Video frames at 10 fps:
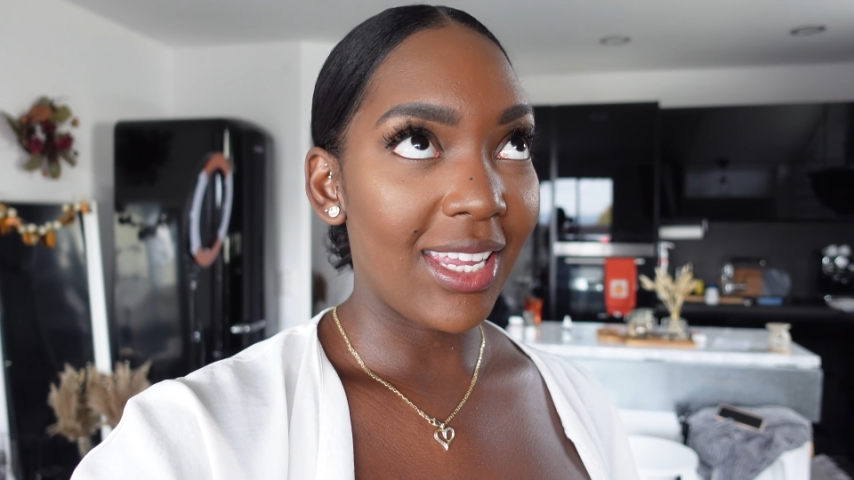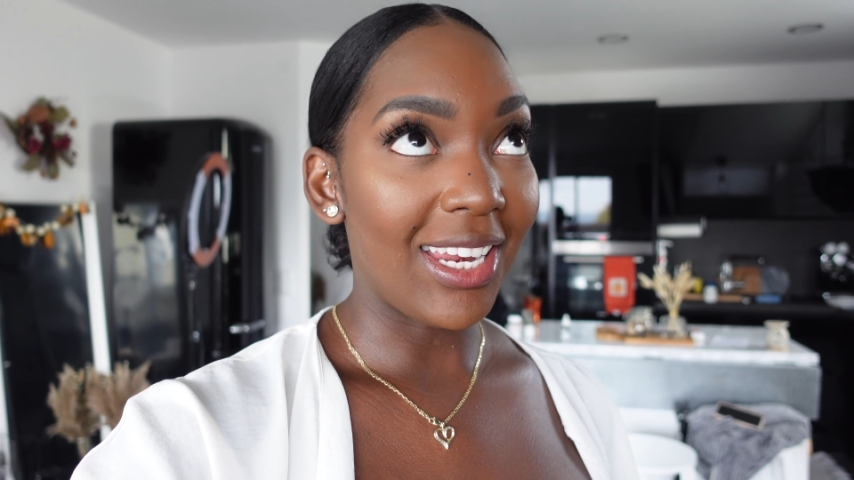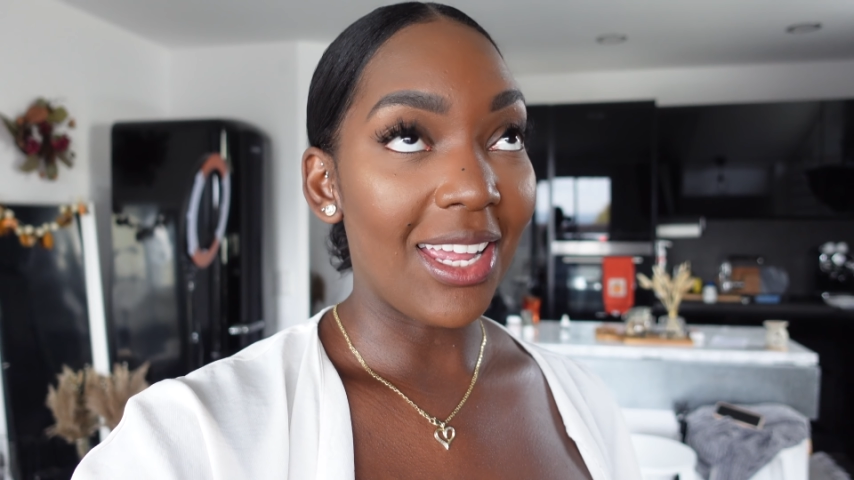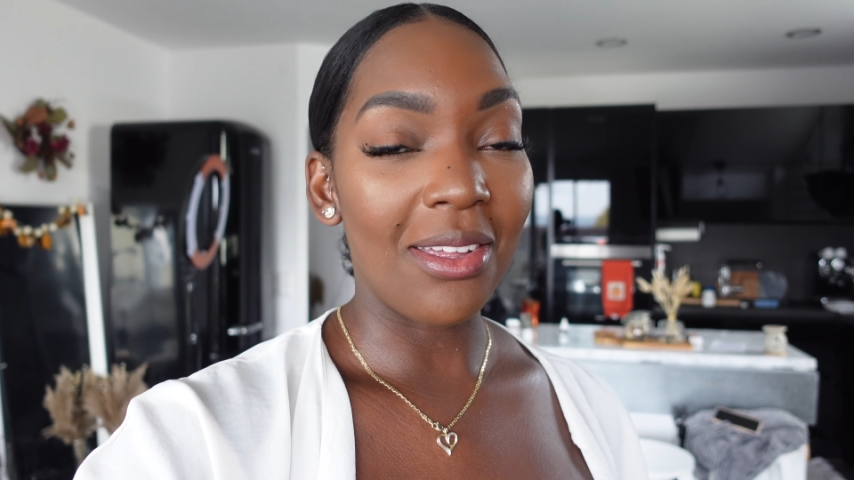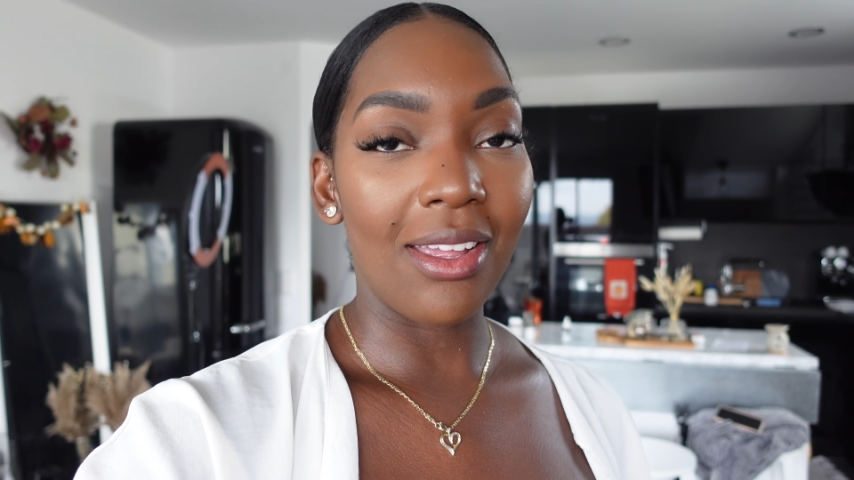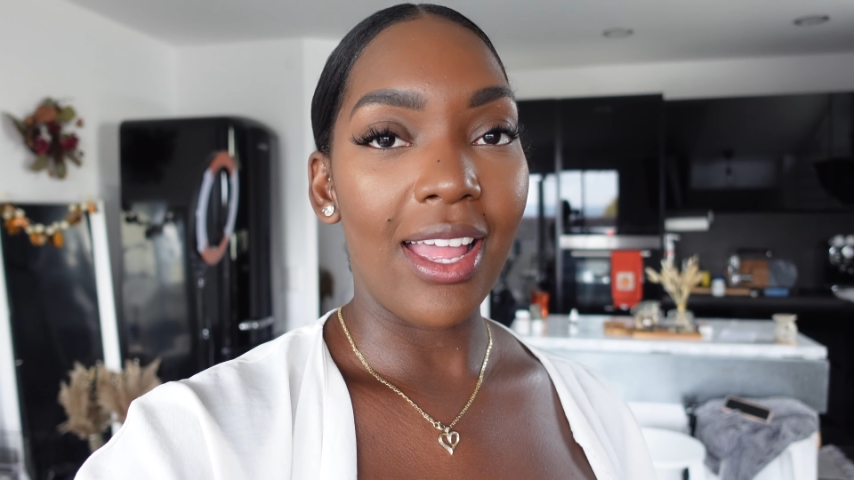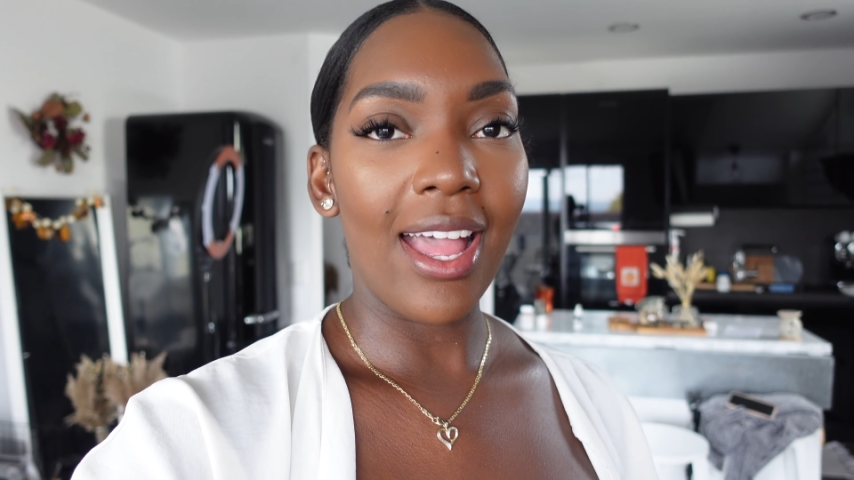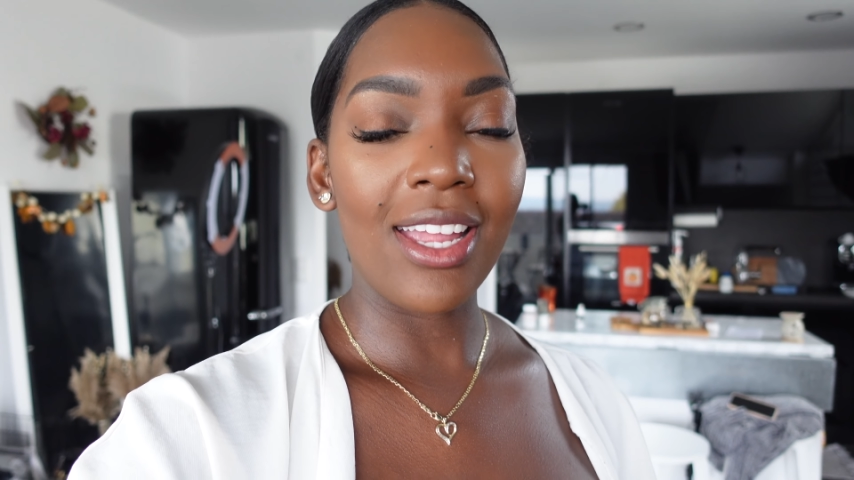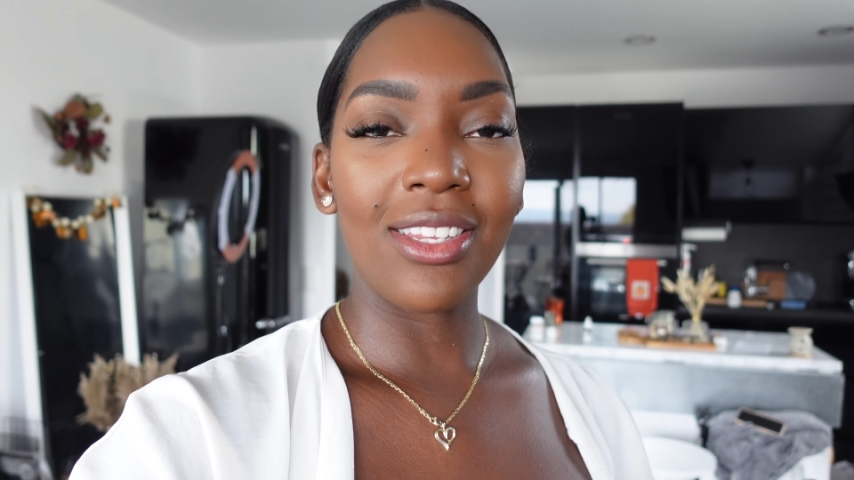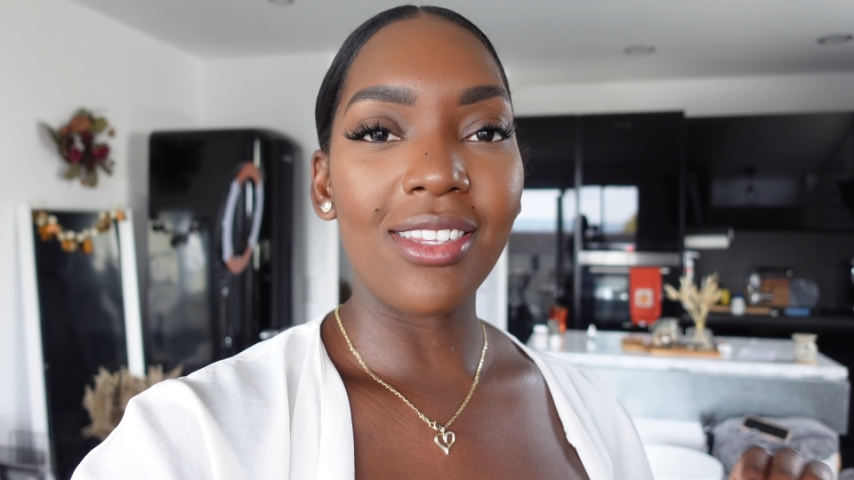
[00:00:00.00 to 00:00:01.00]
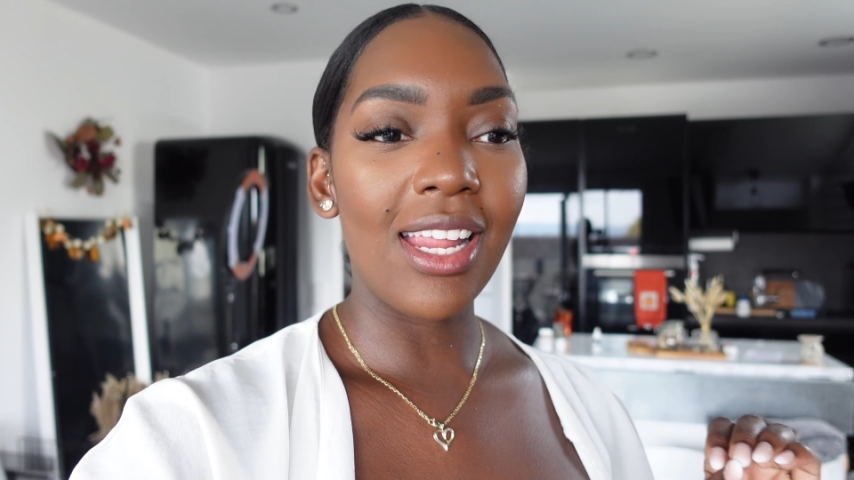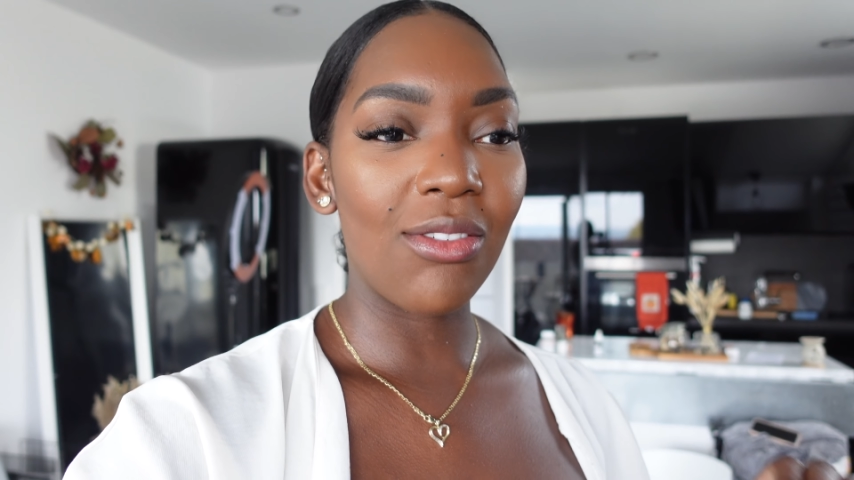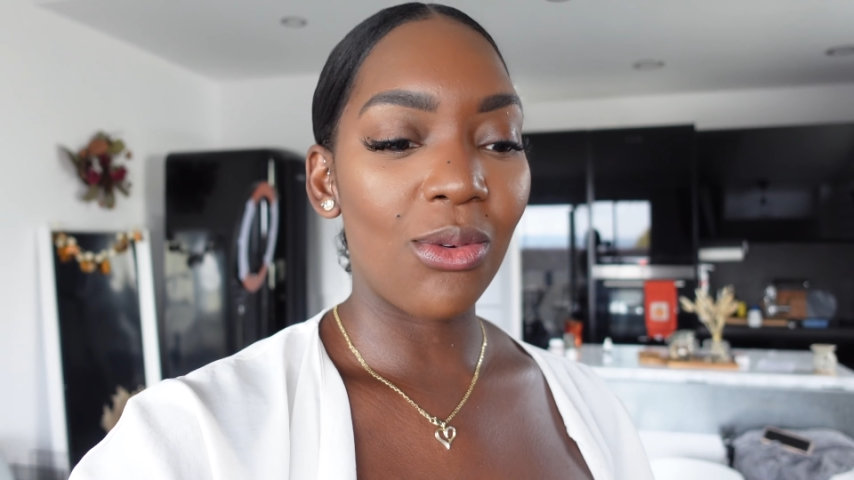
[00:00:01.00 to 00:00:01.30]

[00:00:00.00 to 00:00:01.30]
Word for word: And I, I never